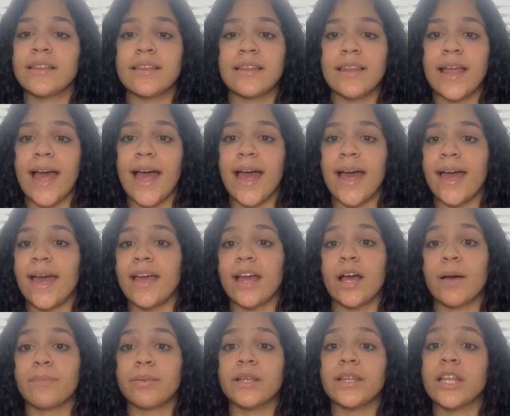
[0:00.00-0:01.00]
I
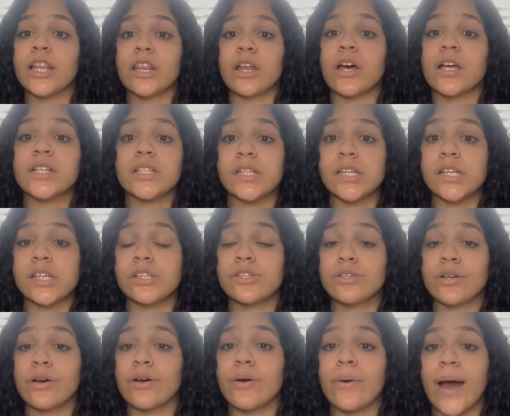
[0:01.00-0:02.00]
completely lost it.
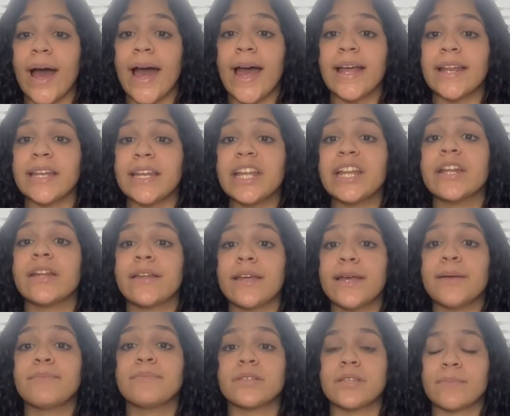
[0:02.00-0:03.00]
So I needed
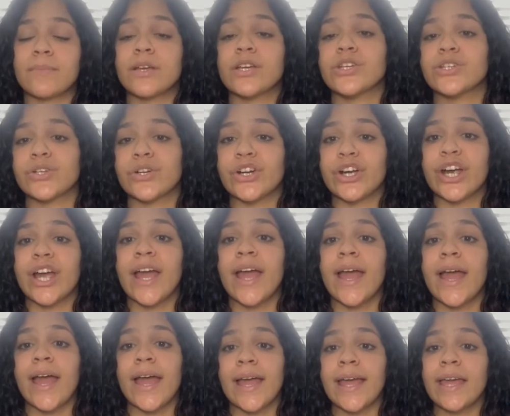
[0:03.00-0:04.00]
him to make sure
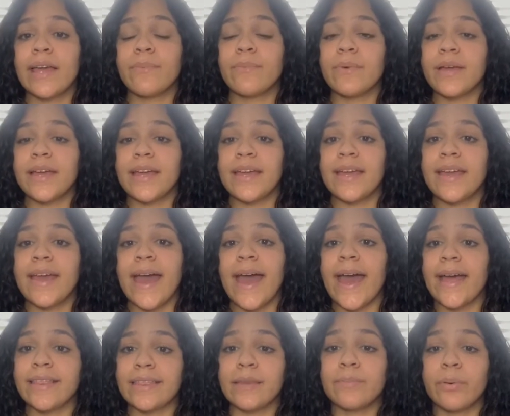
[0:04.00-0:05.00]
he he
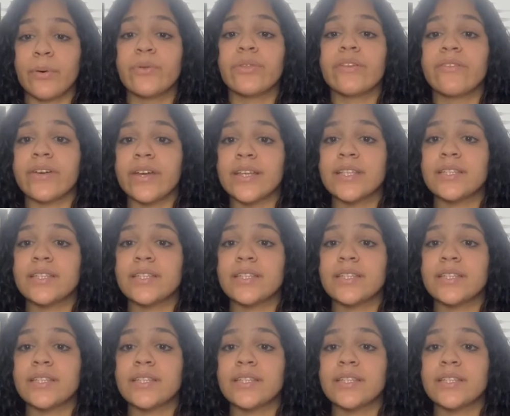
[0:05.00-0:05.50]
had the both of us